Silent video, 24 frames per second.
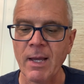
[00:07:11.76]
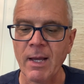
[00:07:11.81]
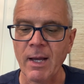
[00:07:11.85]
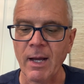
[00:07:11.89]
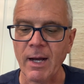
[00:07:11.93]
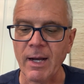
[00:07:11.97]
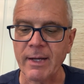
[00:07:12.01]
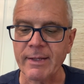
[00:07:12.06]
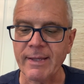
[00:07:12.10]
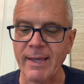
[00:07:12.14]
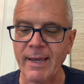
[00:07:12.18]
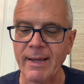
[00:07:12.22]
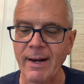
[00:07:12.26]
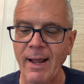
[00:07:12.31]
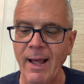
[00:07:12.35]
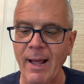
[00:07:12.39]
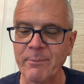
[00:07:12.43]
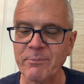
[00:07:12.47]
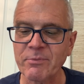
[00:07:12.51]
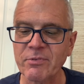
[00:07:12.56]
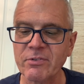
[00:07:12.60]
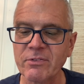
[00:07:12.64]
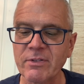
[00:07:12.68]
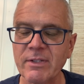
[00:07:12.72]
Again,
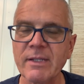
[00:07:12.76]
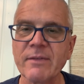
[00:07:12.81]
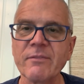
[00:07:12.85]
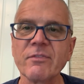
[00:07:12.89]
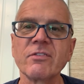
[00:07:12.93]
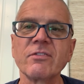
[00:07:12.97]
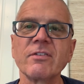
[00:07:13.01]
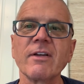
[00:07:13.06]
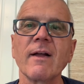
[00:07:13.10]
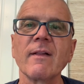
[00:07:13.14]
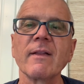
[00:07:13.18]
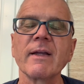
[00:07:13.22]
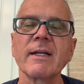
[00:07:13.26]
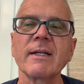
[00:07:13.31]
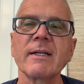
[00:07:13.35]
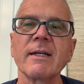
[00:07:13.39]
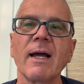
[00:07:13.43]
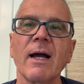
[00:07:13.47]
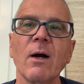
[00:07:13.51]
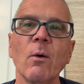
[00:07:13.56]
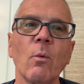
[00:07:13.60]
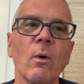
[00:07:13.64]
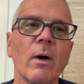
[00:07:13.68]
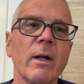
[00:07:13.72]
I'm Steve Selak.
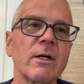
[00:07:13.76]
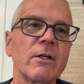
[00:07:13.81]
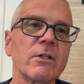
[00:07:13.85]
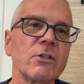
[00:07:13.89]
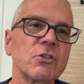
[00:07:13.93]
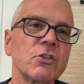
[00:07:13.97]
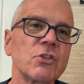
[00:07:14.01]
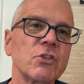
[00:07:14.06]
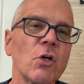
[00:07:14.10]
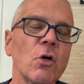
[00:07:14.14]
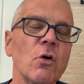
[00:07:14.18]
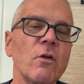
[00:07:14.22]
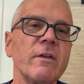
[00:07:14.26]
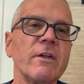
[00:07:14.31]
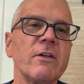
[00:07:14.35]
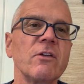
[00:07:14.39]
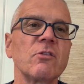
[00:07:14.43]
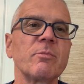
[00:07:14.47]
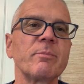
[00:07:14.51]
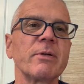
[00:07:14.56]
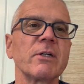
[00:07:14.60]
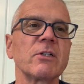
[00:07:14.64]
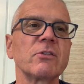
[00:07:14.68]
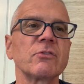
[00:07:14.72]
I wanted to show
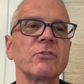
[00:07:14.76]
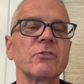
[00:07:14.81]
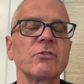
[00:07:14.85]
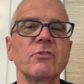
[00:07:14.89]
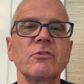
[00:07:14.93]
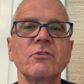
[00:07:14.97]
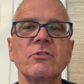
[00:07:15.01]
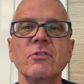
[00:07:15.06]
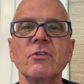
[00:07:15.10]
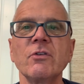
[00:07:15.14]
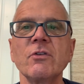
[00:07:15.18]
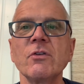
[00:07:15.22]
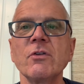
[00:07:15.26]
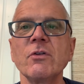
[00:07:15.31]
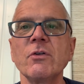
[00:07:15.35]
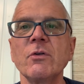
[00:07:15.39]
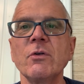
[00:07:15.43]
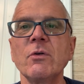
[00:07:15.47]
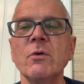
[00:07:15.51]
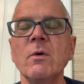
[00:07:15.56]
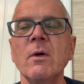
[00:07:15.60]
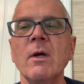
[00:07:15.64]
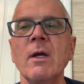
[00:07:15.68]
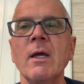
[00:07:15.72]
these pictures to
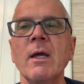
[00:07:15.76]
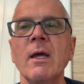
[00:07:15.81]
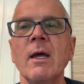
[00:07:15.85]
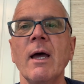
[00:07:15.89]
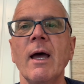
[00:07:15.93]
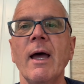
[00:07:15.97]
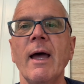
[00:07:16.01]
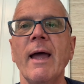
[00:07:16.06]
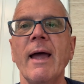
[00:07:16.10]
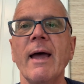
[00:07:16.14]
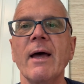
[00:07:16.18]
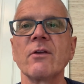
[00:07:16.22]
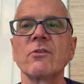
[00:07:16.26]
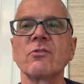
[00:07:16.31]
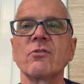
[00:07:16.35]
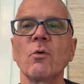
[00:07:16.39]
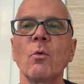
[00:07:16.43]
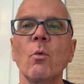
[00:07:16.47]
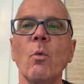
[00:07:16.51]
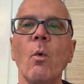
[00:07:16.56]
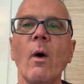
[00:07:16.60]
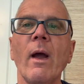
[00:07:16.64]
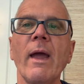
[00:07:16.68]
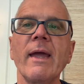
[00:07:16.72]
you as a
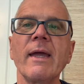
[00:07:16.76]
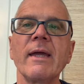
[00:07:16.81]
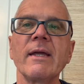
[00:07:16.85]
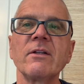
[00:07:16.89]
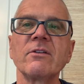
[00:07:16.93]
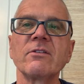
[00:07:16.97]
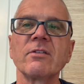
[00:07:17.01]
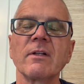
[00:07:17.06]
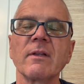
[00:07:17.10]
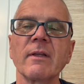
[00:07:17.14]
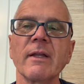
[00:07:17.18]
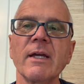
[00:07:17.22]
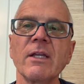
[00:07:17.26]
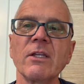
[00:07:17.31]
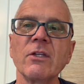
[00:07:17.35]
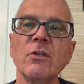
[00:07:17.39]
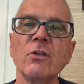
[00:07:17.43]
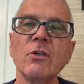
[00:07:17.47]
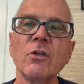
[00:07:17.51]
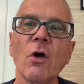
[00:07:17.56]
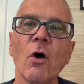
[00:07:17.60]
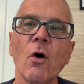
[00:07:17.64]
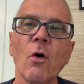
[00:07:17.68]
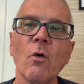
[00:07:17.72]
way to let
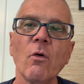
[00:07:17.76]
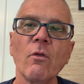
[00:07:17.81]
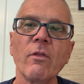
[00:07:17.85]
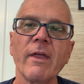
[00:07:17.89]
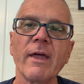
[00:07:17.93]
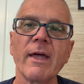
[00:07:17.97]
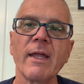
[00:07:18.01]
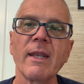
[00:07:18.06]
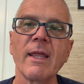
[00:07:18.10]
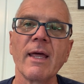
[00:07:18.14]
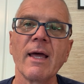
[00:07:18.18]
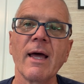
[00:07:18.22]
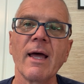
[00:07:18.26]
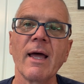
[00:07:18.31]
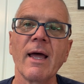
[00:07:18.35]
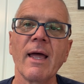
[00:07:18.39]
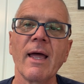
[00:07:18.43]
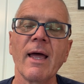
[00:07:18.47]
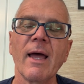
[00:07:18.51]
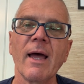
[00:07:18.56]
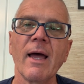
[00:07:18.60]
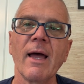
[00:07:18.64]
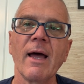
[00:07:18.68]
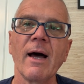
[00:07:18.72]
you know that
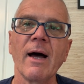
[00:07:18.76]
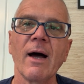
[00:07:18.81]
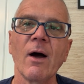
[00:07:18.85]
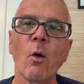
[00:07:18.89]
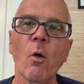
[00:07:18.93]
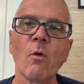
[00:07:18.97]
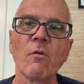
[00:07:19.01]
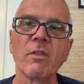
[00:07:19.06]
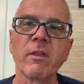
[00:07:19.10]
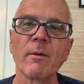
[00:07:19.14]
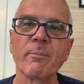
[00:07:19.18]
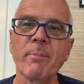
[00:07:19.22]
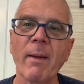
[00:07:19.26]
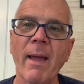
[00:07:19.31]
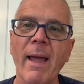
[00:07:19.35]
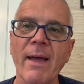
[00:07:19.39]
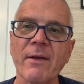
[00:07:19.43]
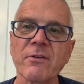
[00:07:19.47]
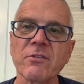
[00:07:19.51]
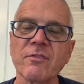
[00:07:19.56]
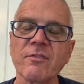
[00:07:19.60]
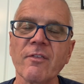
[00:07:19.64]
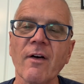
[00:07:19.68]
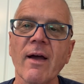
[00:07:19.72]
over the
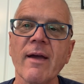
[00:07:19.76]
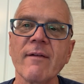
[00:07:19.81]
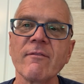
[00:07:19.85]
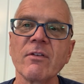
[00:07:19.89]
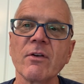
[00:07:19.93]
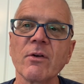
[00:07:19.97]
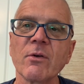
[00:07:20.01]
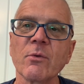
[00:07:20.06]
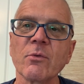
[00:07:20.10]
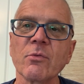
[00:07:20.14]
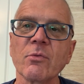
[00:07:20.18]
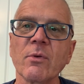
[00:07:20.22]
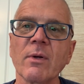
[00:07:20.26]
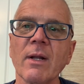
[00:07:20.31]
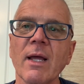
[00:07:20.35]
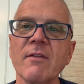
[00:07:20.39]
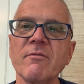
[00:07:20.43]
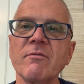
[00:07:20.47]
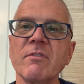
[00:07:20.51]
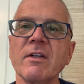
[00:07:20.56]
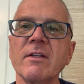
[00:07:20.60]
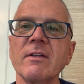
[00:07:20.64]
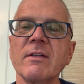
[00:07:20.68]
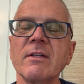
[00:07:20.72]
past 5 years when
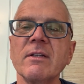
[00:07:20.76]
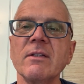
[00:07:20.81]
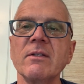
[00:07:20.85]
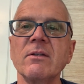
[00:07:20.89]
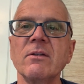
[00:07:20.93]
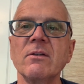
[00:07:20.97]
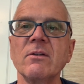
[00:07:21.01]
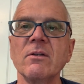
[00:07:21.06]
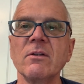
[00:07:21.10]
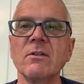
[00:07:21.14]
I've been